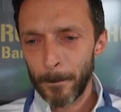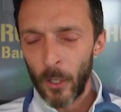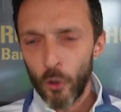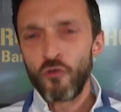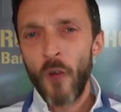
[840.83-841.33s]
a
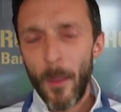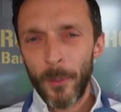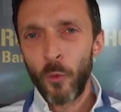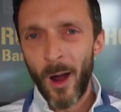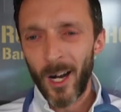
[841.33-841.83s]
good
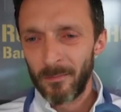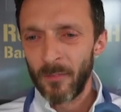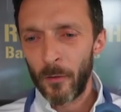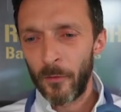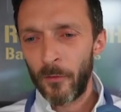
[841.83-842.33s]
repertoire
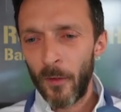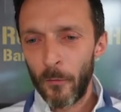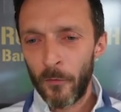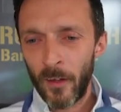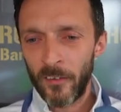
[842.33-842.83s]
of
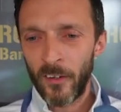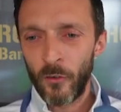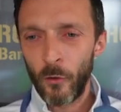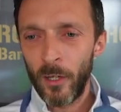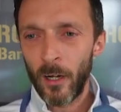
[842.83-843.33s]
things to
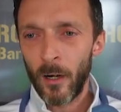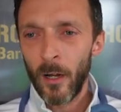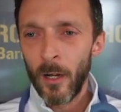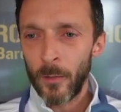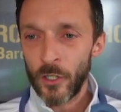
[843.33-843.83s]
do here,
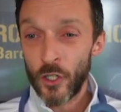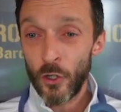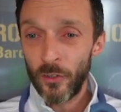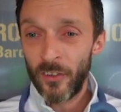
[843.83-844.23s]
which should